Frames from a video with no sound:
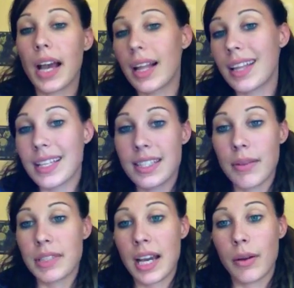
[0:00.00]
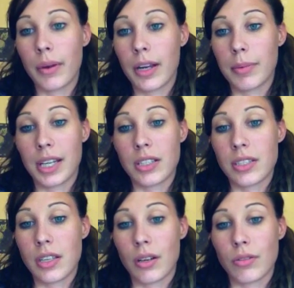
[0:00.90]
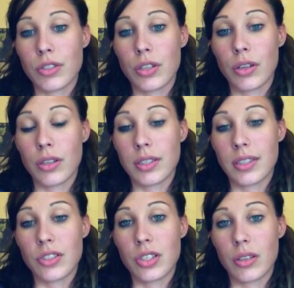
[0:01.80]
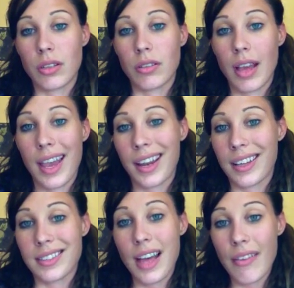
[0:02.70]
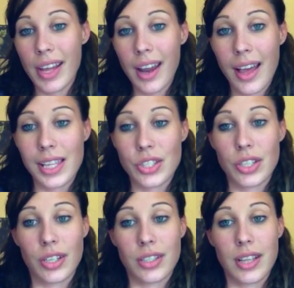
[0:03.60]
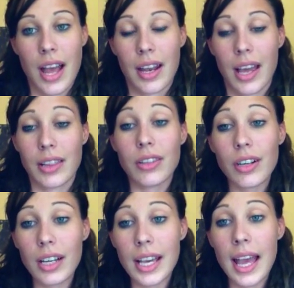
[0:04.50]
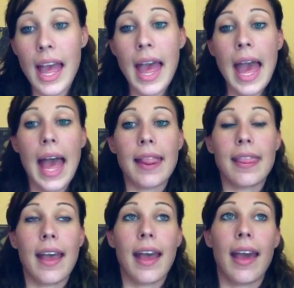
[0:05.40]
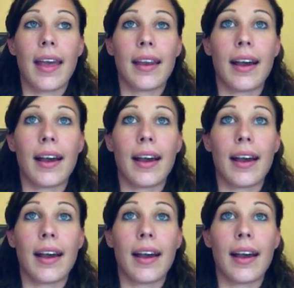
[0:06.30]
last night was kind of weird because, you know, she ate at 7 and then she nursed at 9:30, and then